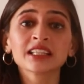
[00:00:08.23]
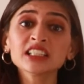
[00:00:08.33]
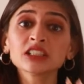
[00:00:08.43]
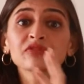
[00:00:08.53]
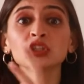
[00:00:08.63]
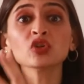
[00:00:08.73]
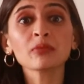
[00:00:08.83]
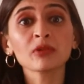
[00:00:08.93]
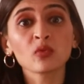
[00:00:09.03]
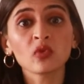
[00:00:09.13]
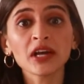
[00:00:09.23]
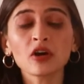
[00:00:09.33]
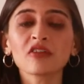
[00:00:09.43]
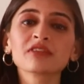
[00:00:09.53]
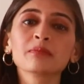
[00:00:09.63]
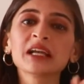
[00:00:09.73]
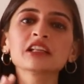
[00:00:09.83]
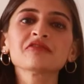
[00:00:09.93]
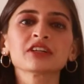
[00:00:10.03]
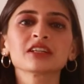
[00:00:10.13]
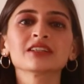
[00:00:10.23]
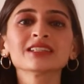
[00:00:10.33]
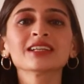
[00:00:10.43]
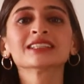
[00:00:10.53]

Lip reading: This is the video number one of the mental fitness